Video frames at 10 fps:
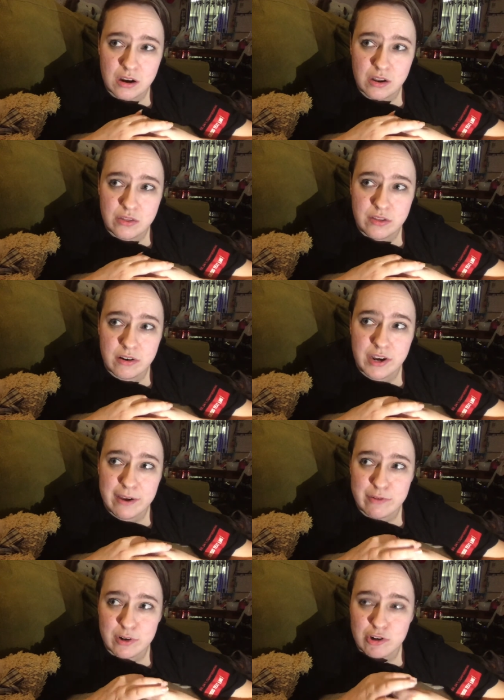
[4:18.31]
they're
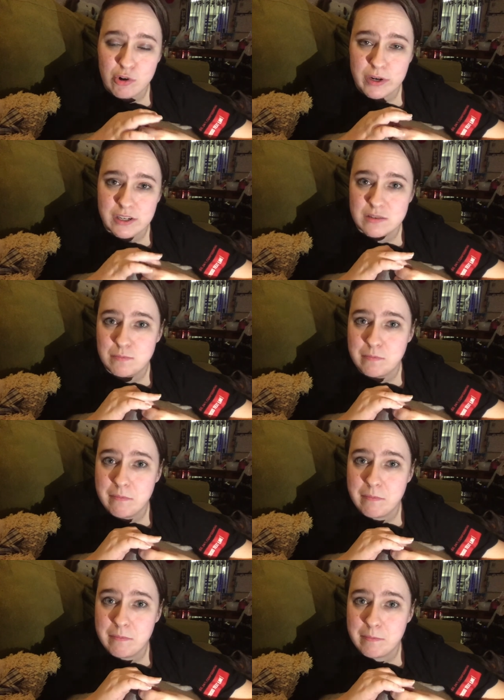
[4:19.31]
never going to
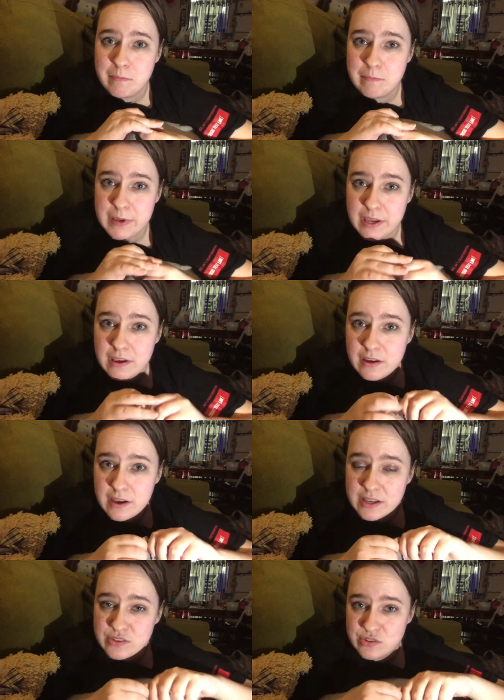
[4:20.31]
be
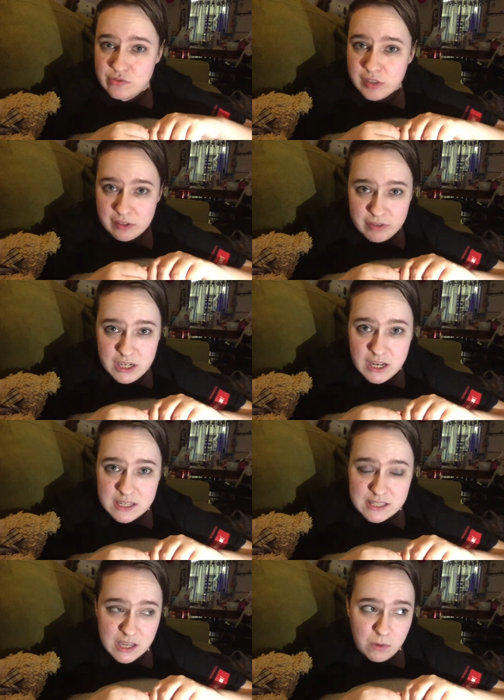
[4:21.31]
as fluffy as they